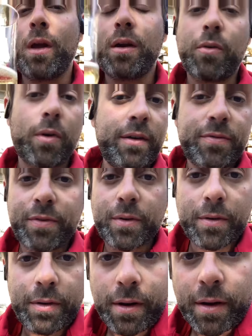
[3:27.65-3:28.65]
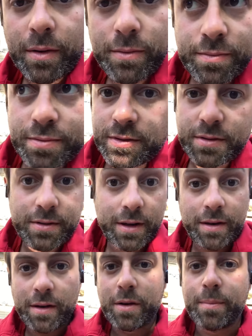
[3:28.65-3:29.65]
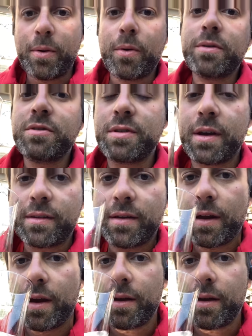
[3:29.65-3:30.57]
Great for, you know, sitting on your porch like today.